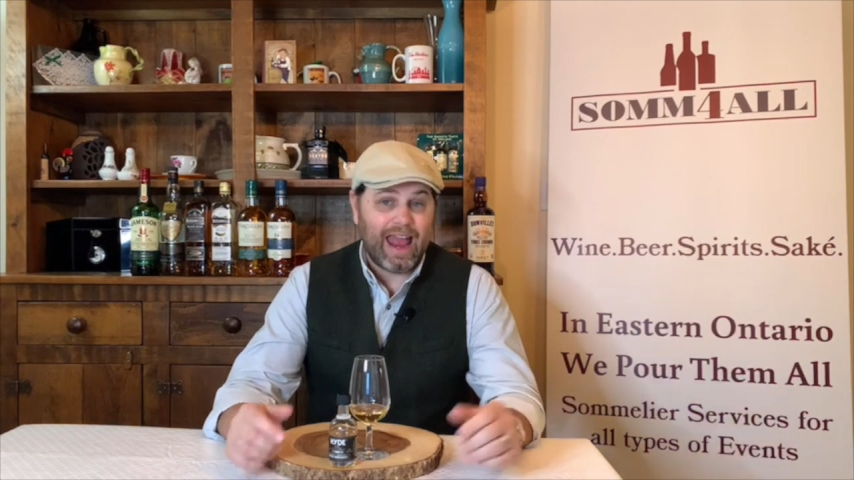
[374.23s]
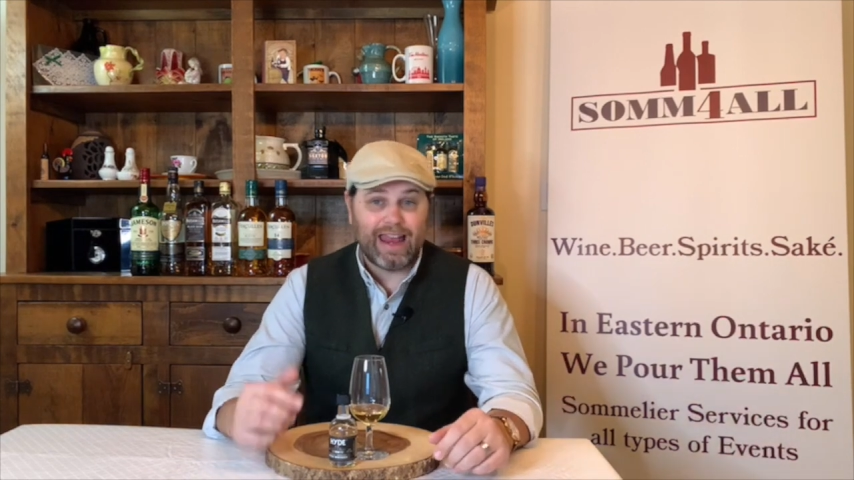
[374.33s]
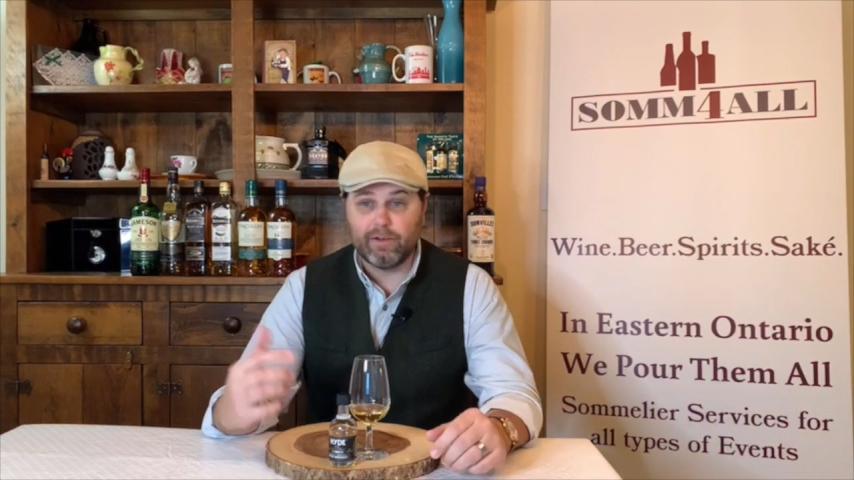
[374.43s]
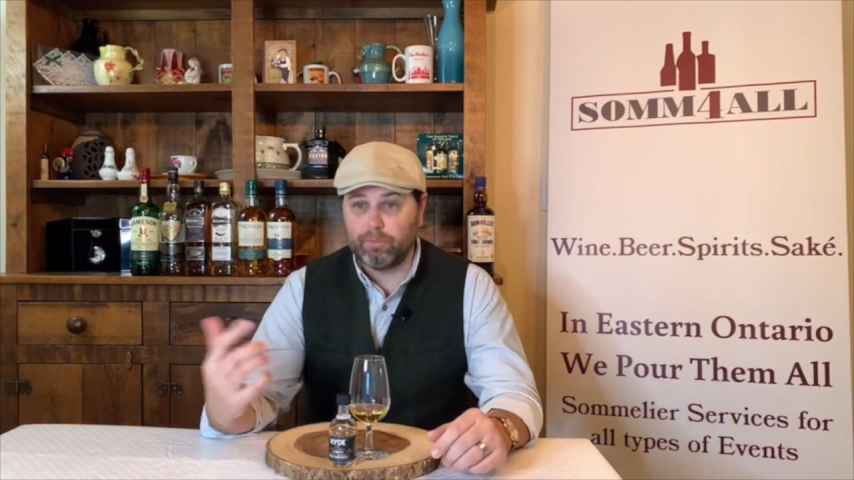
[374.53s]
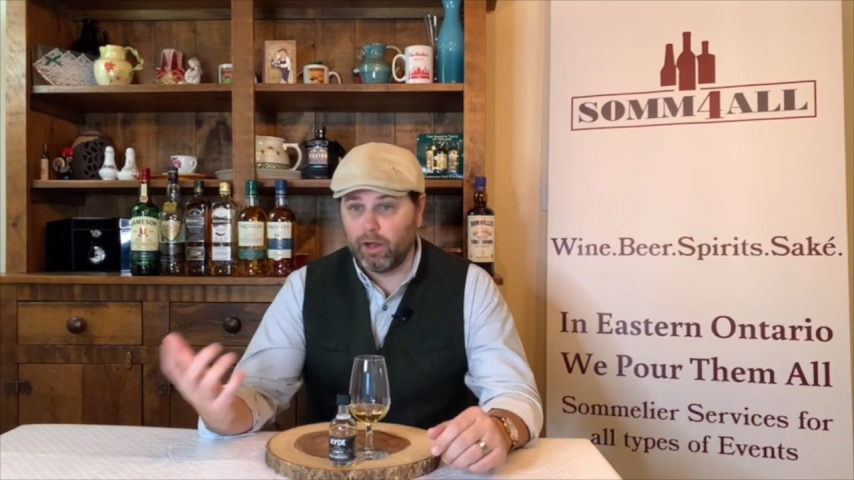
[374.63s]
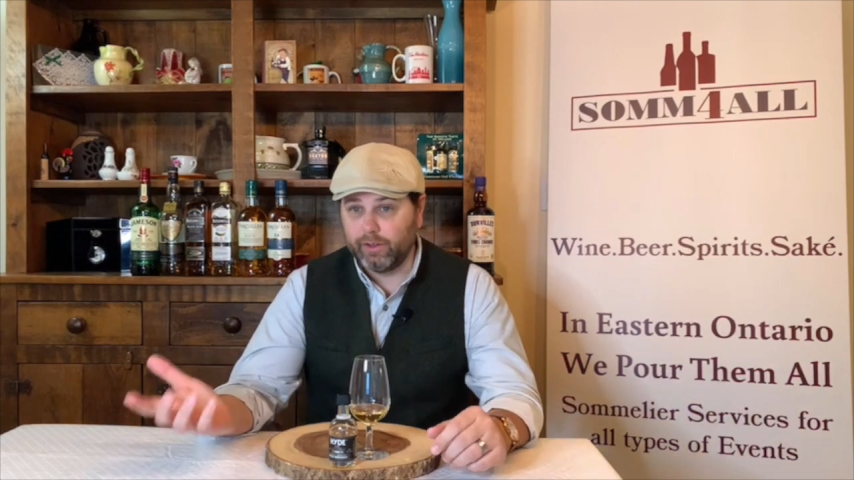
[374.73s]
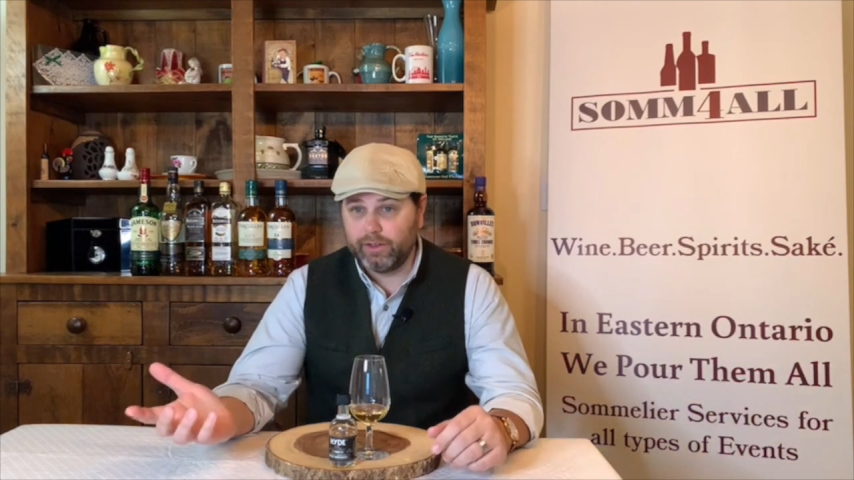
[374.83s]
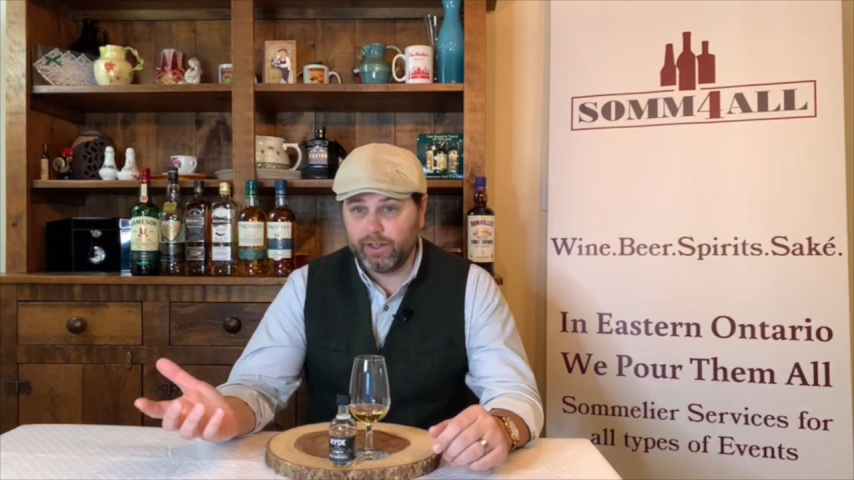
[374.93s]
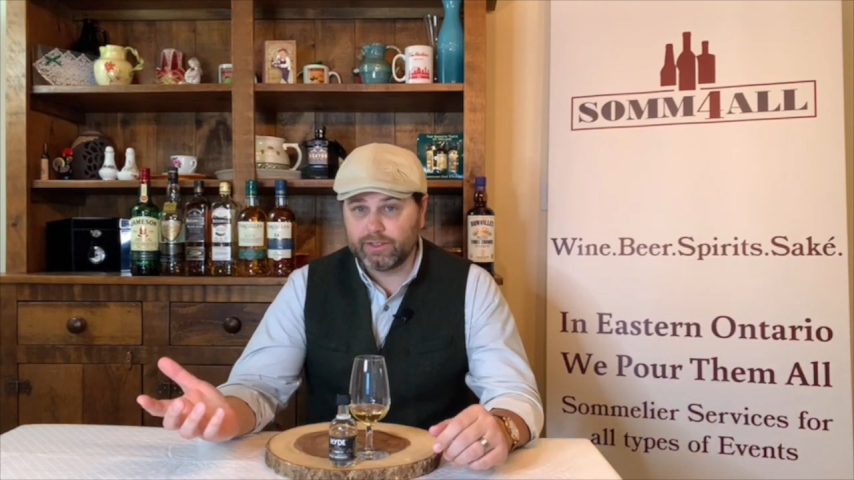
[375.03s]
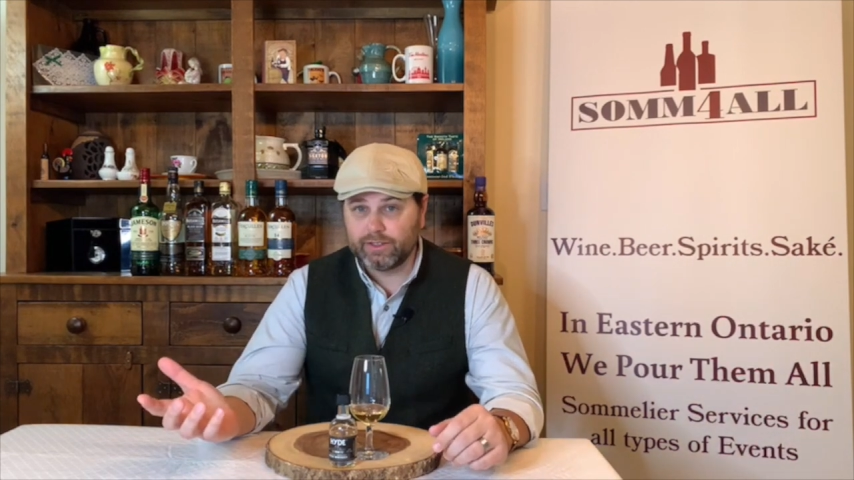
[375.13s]
and
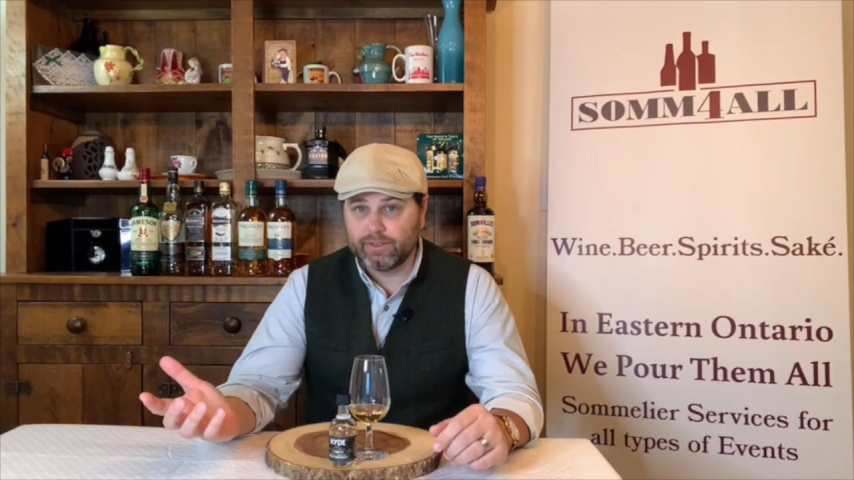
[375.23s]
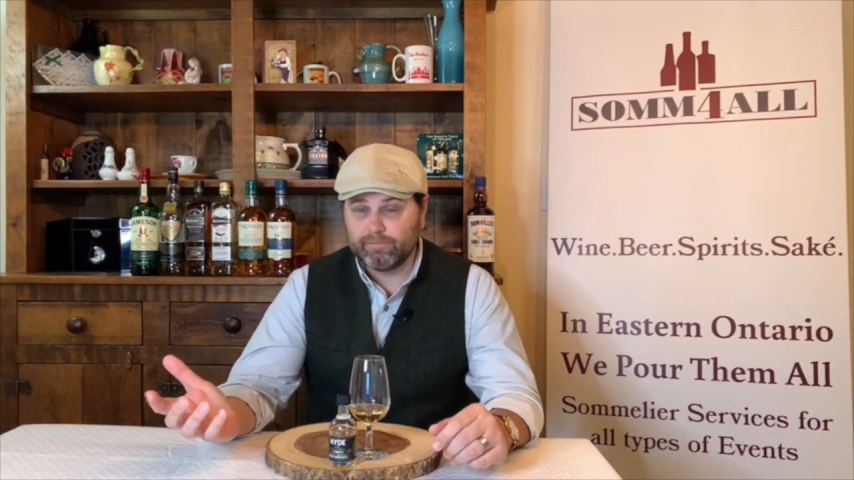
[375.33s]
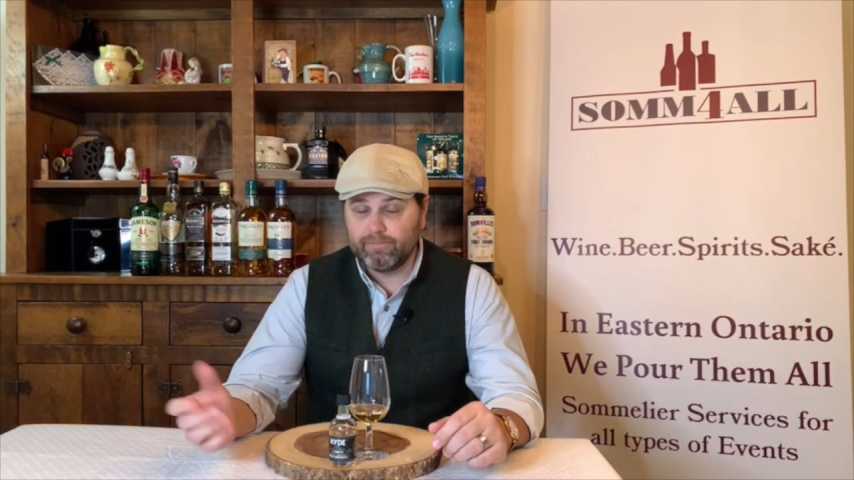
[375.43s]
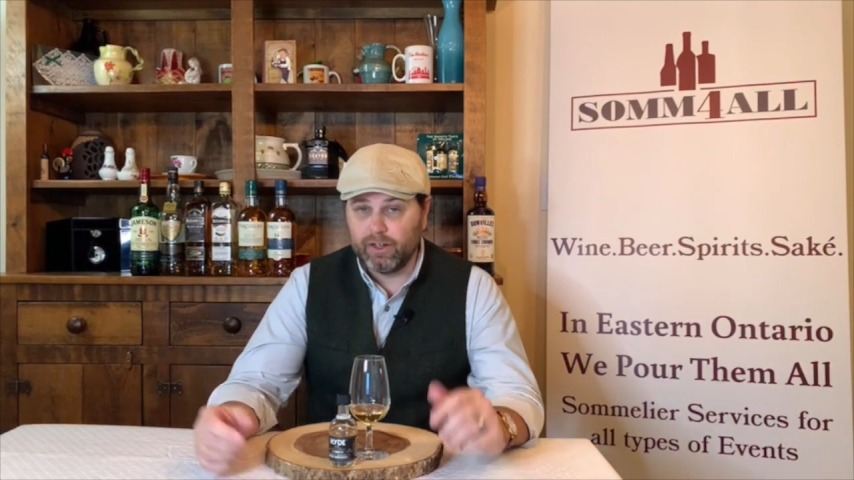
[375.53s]
politics.